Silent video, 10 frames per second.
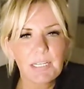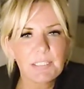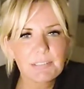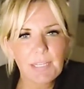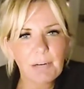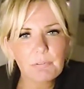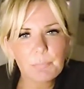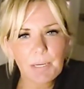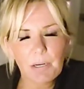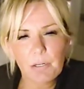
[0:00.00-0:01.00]
It's now
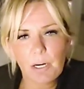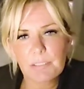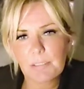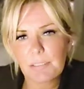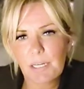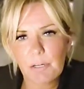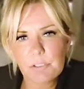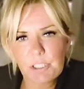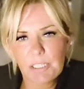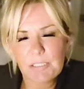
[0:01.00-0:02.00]
about kind of
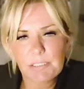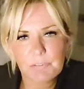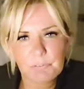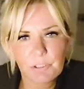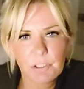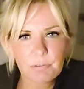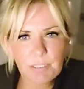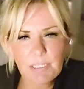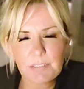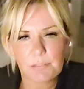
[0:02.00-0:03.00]
negotiating different
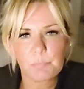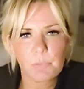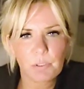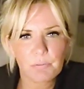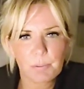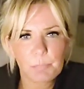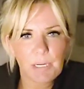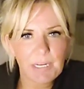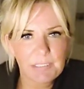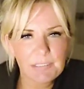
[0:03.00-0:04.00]
careers and moving
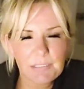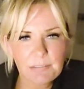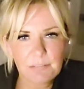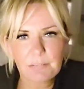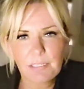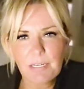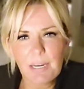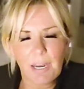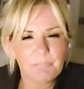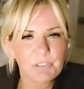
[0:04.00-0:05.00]
places and
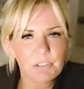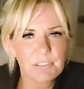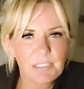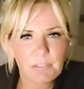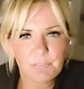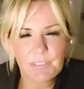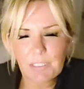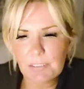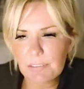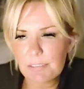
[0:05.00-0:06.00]
having your CV.
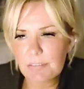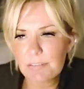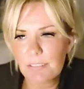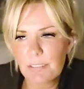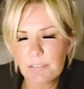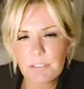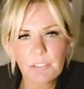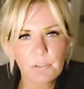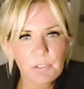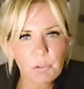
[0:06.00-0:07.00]
And it's, you
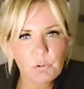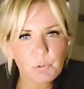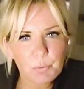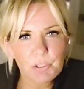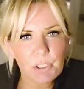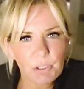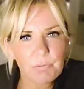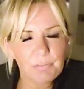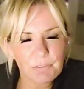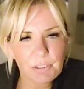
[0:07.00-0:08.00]
know, the entrepreneur
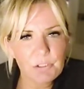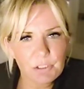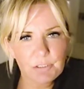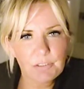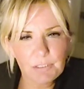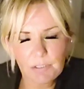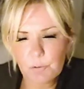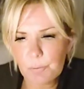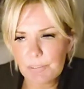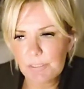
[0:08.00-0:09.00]
revolution that
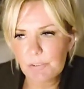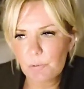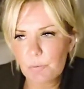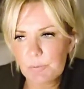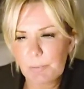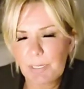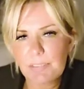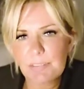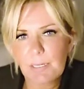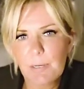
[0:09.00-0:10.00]
Daniel Priestley talks about
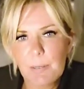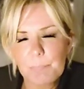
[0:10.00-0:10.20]
is that,